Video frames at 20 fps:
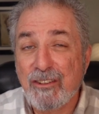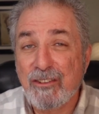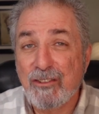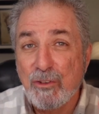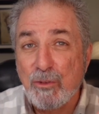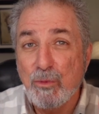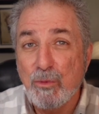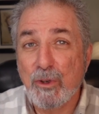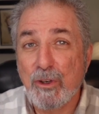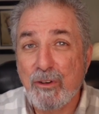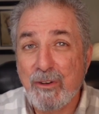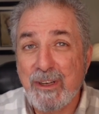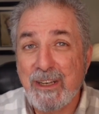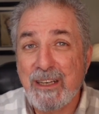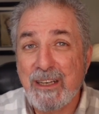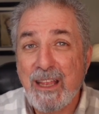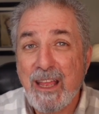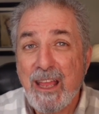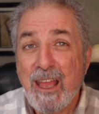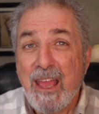or
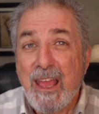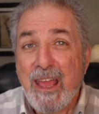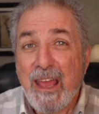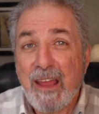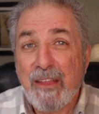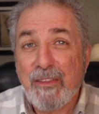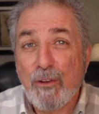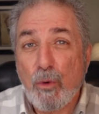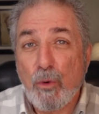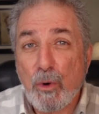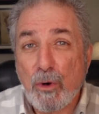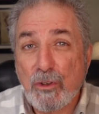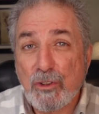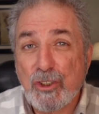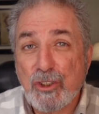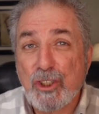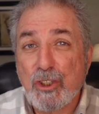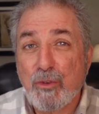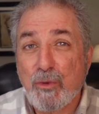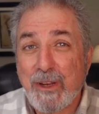worried, and the world
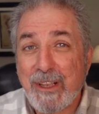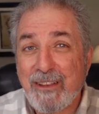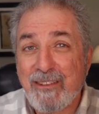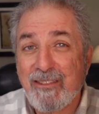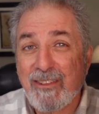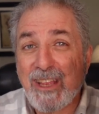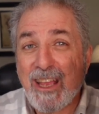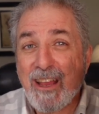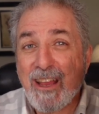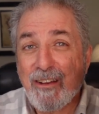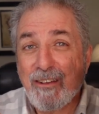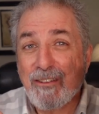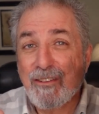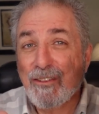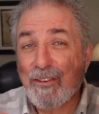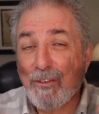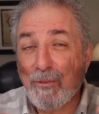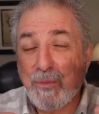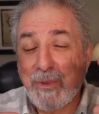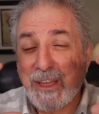shrinks down
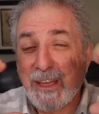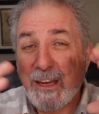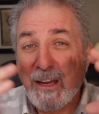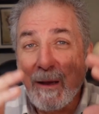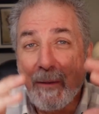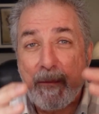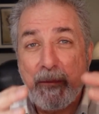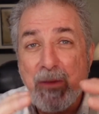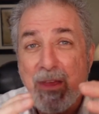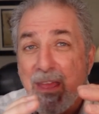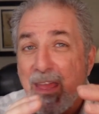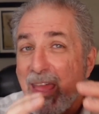to become